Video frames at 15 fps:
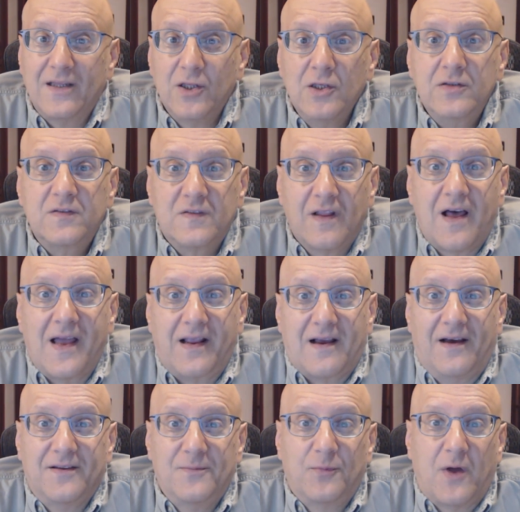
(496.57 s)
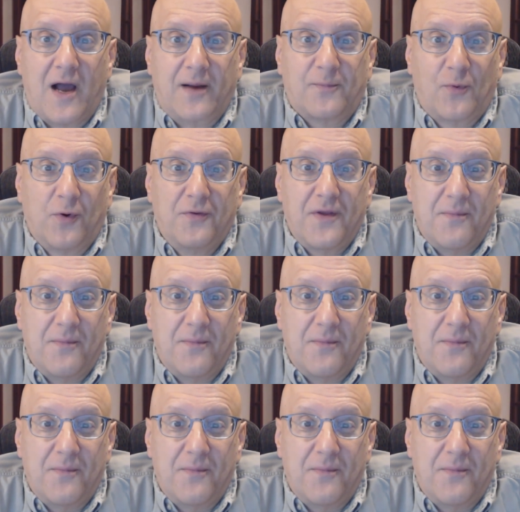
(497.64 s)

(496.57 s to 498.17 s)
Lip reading: looks like on the blackboard